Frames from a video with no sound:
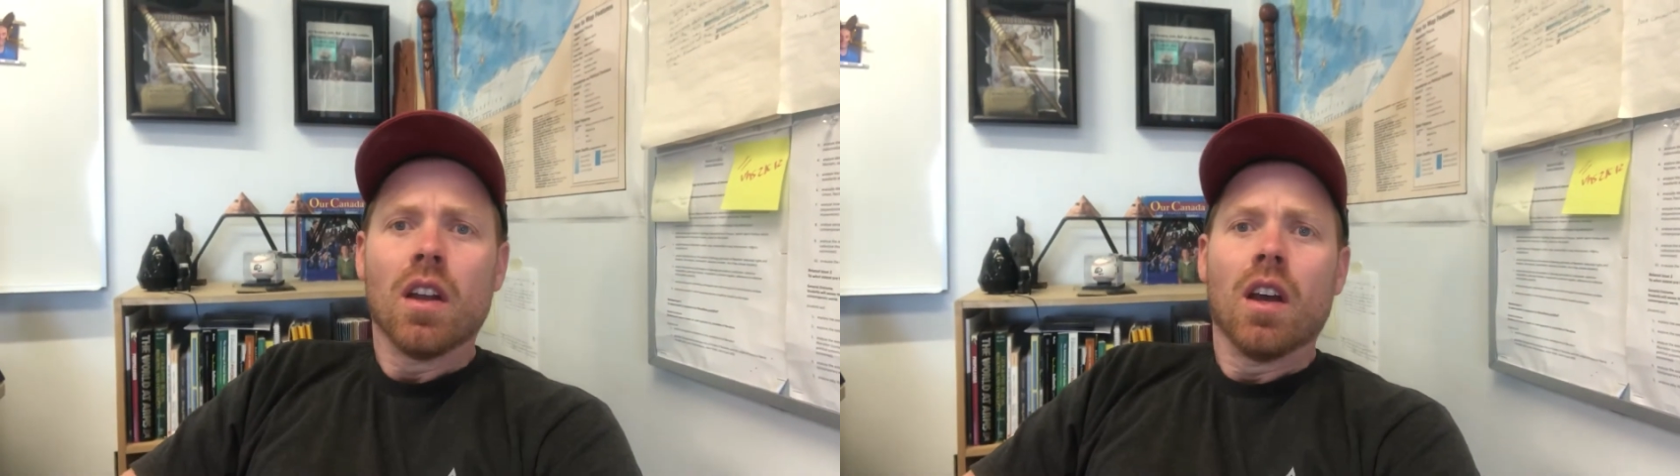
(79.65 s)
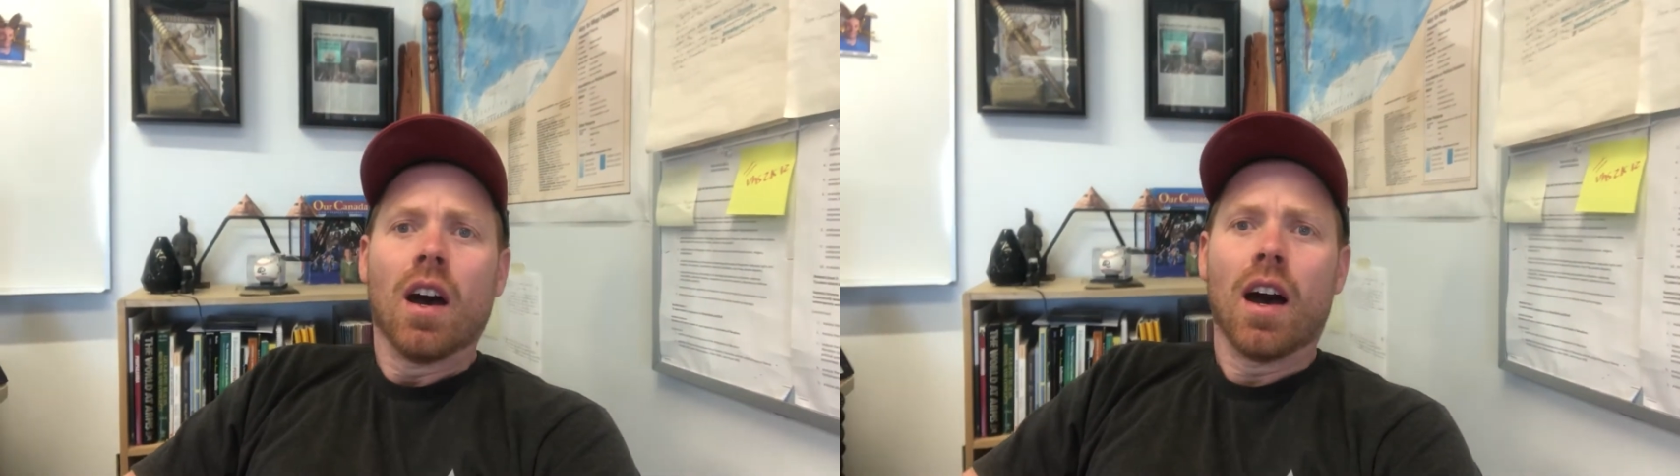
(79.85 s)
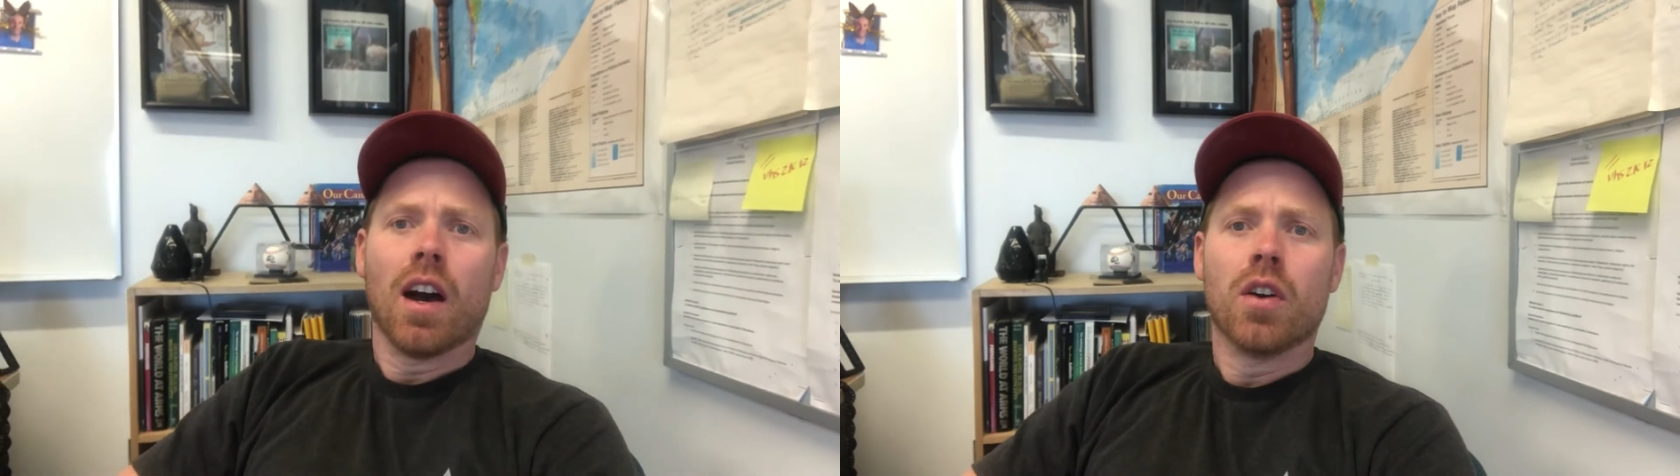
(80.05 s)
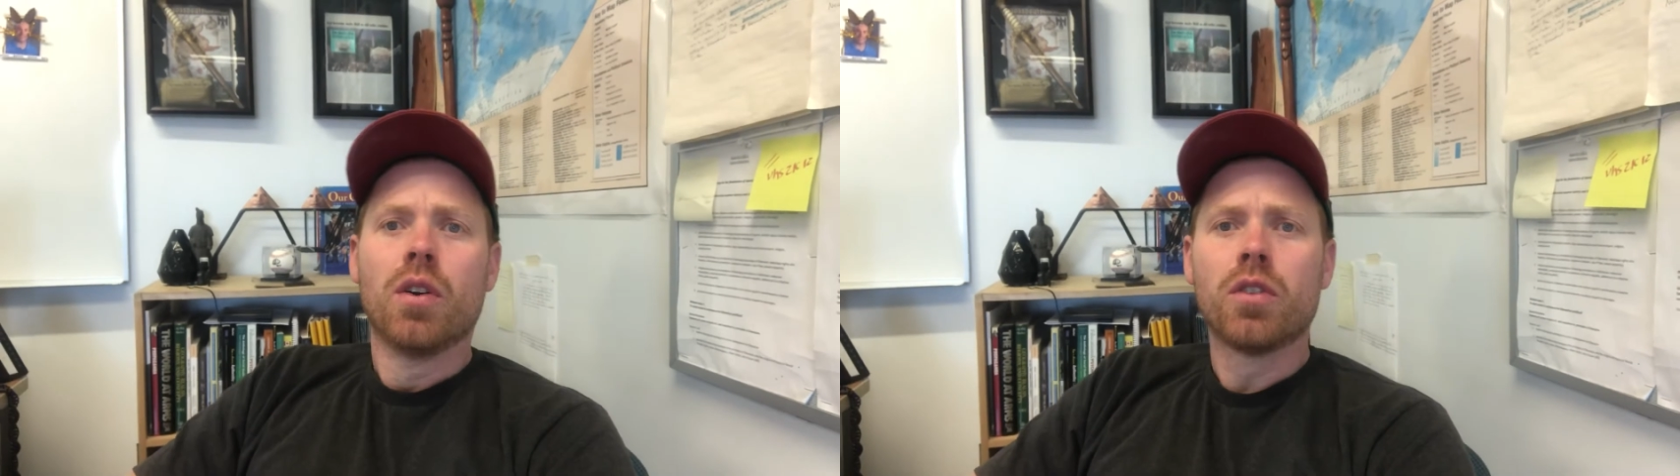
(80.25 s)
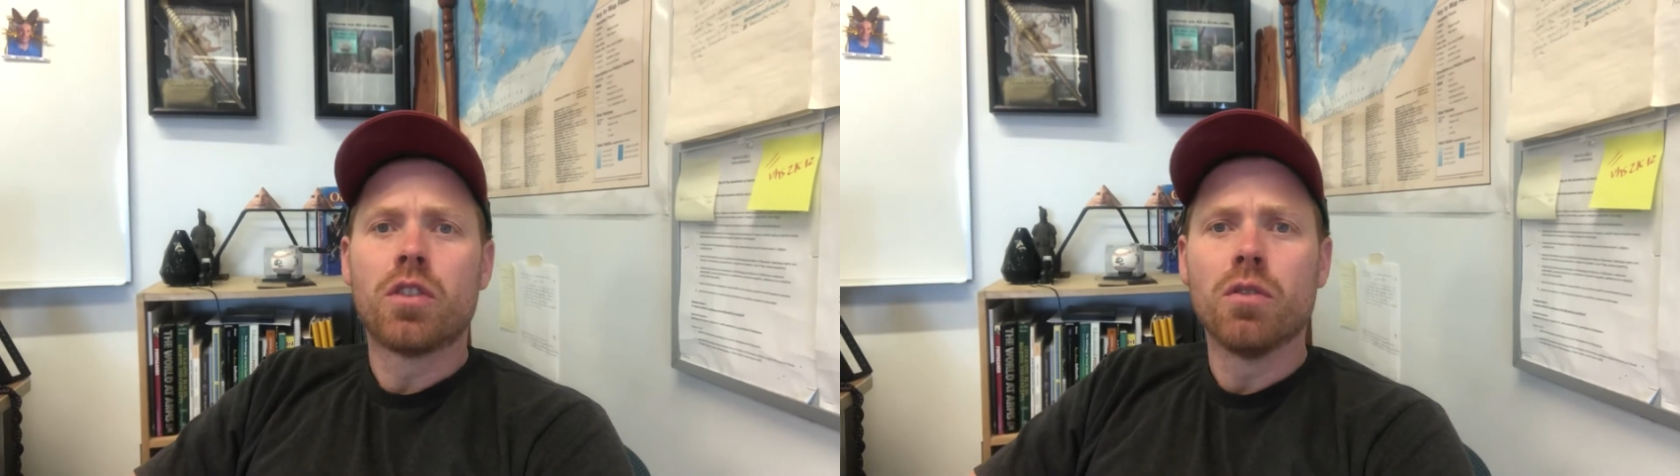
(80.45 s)

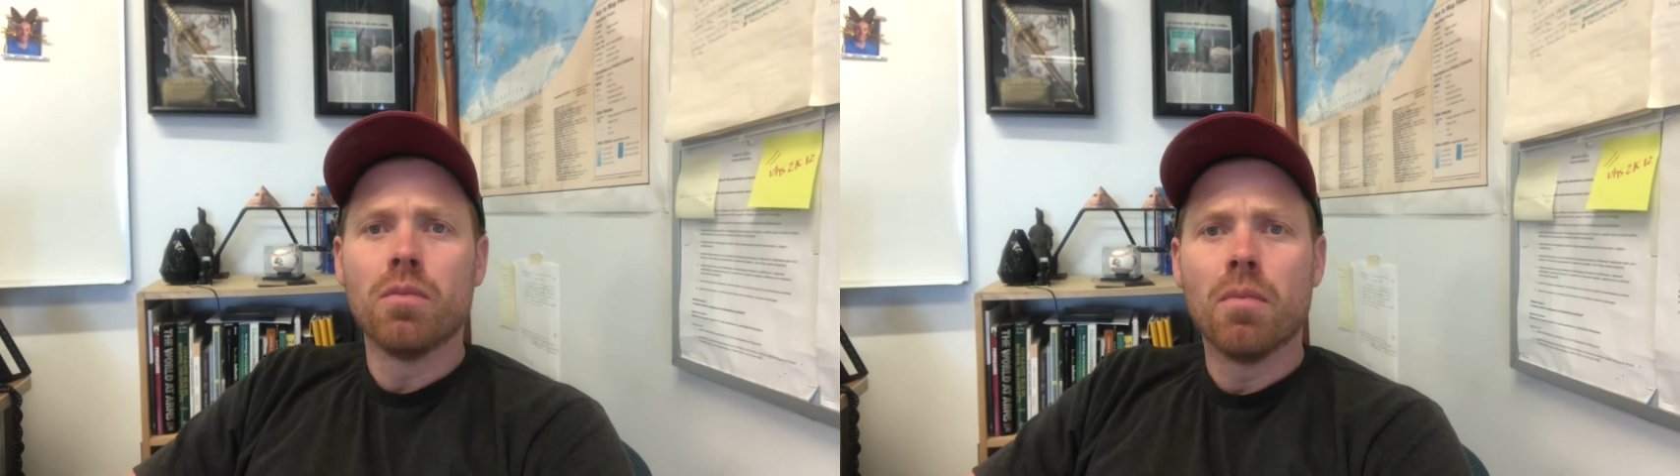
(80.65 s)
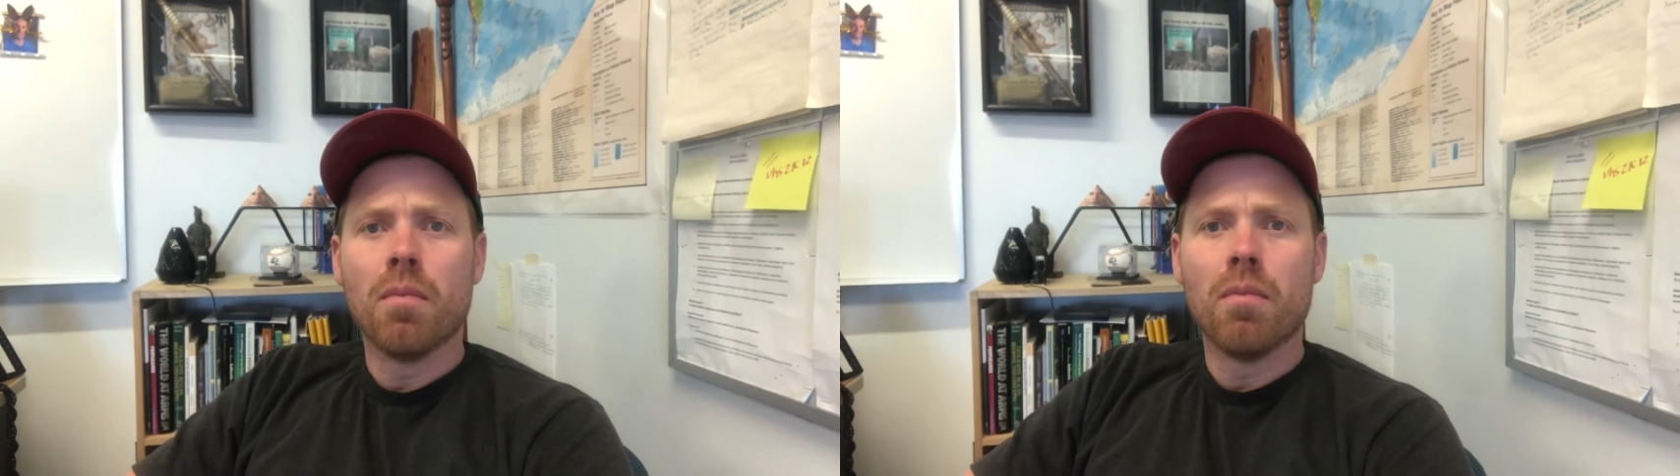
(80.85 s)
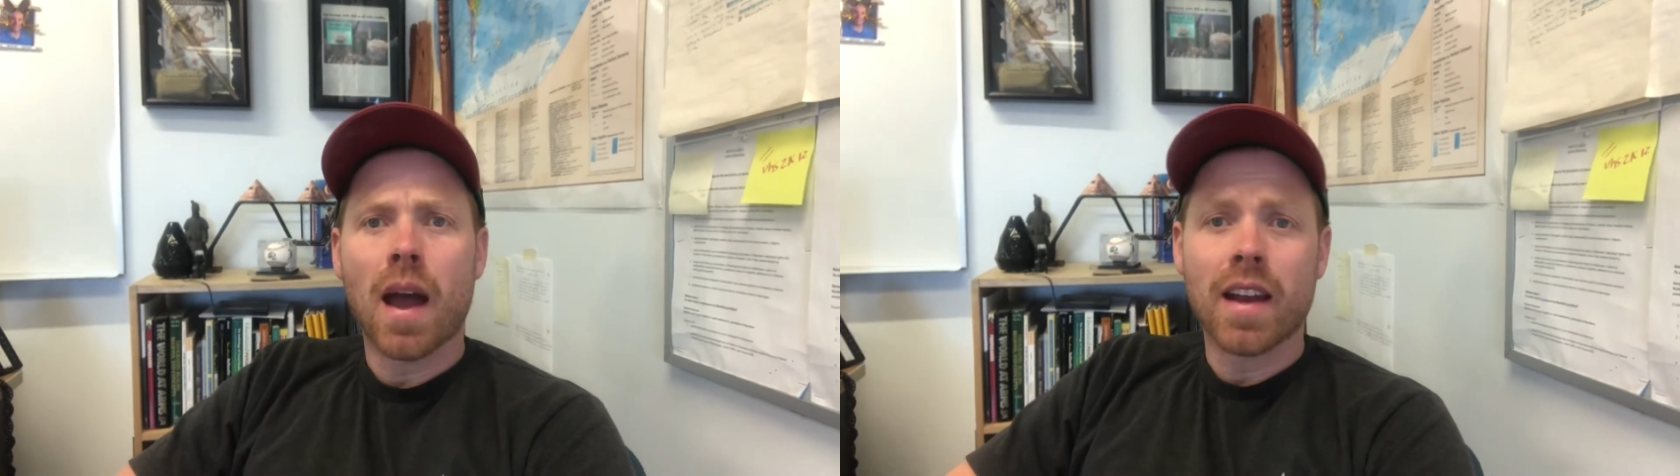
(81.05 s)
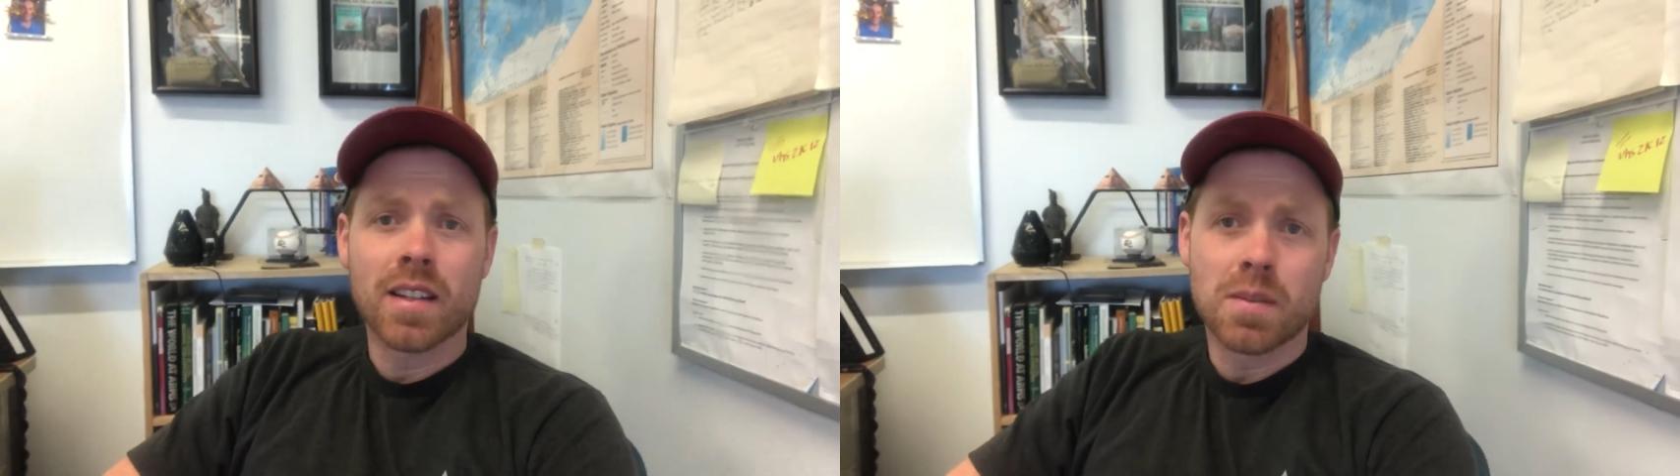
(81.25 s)
Hutu men